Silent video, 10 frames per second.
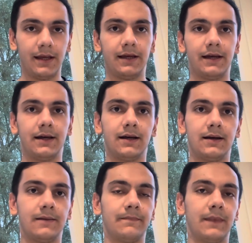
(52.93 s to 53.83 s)

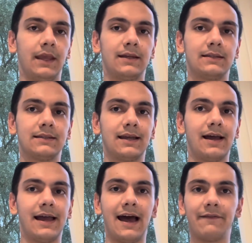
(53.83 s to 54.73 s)
And
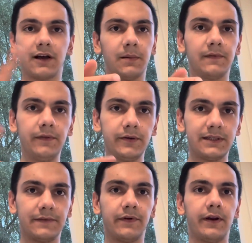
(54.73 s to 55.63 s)
I have a couple of notes
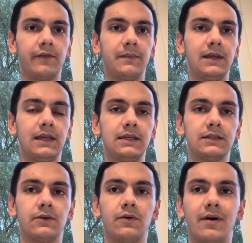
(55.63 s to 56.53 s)
in front of me
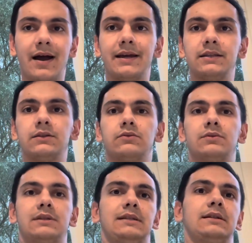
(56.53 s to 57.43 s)
so I don't